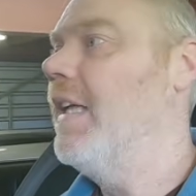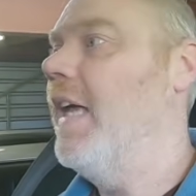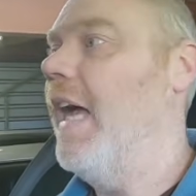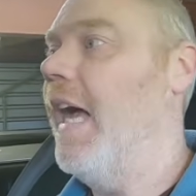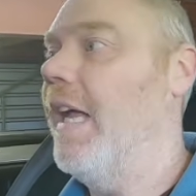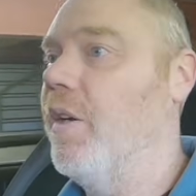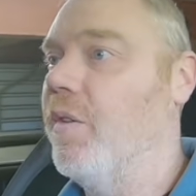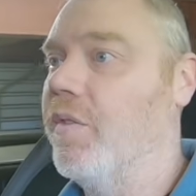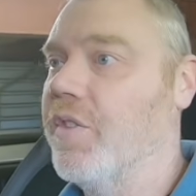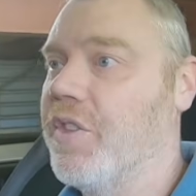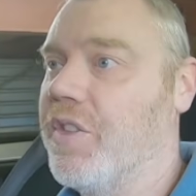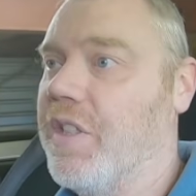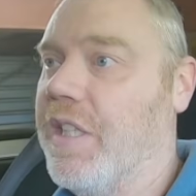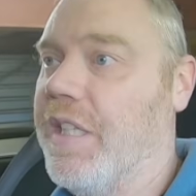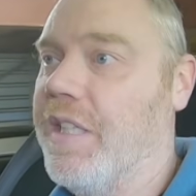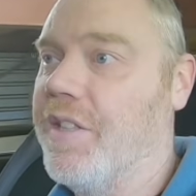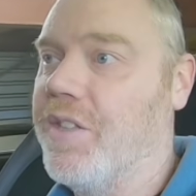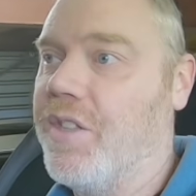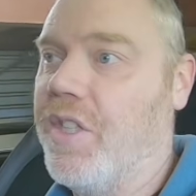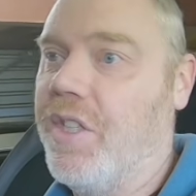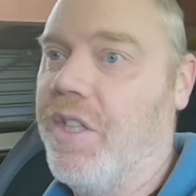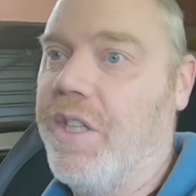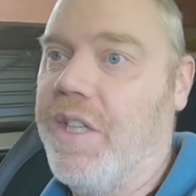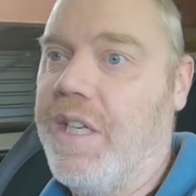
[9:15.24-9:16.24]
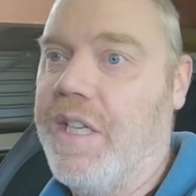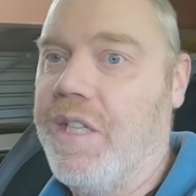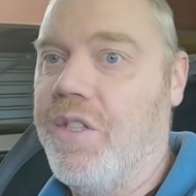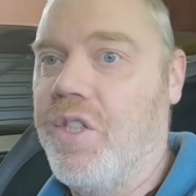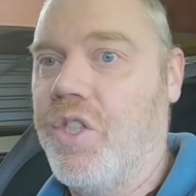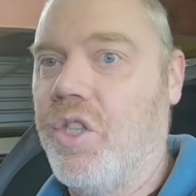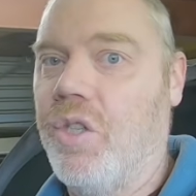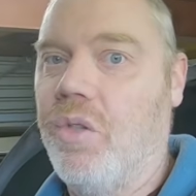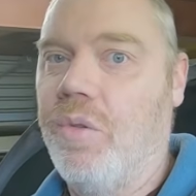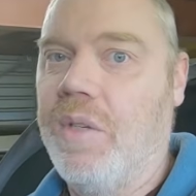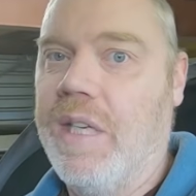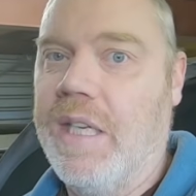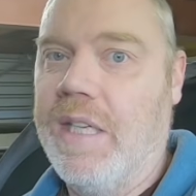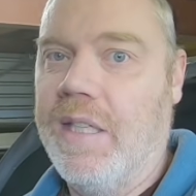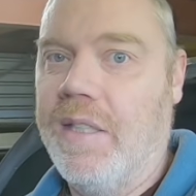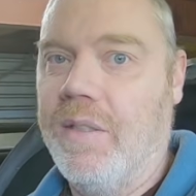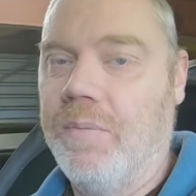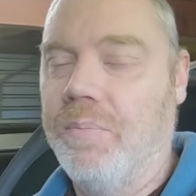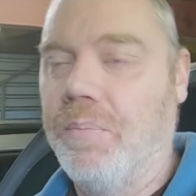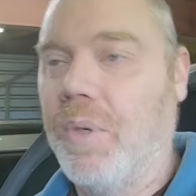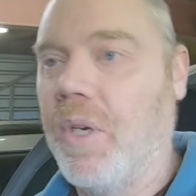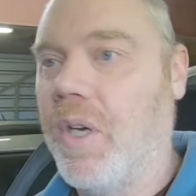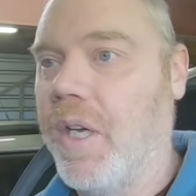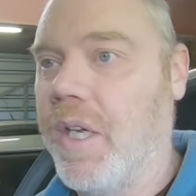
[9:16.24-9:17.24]
And obviously it's going to need
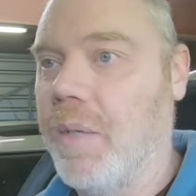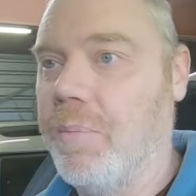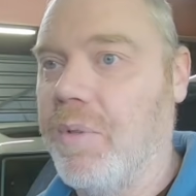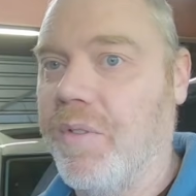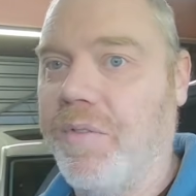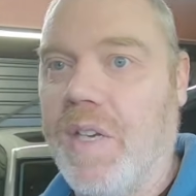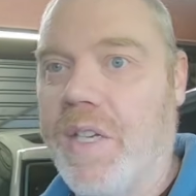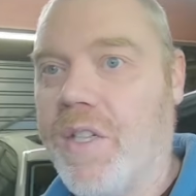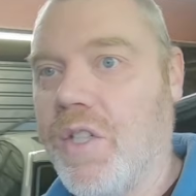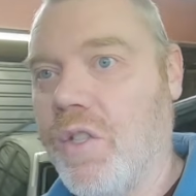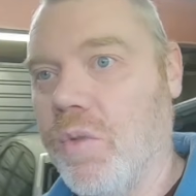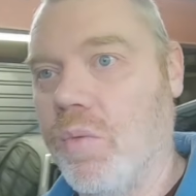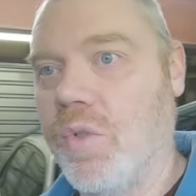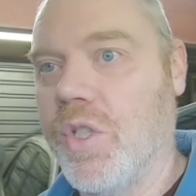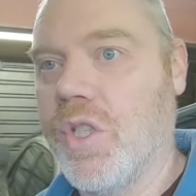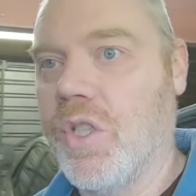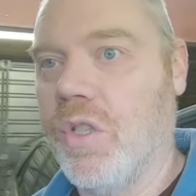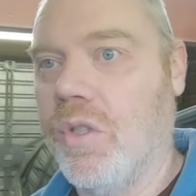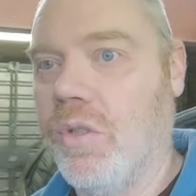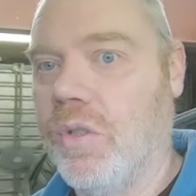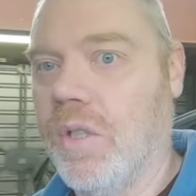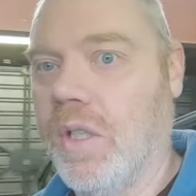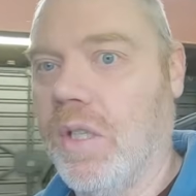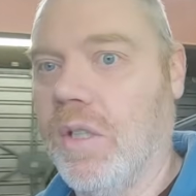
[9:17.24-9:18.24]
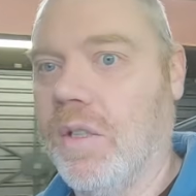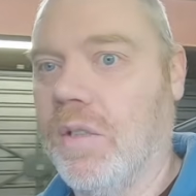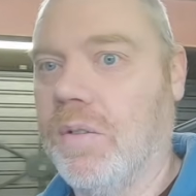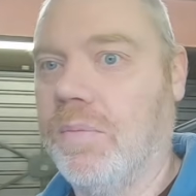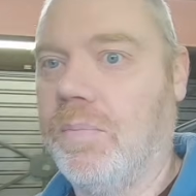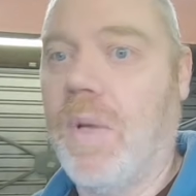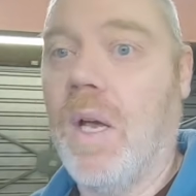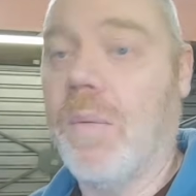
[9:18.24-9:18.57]
tuning by a professional tuner.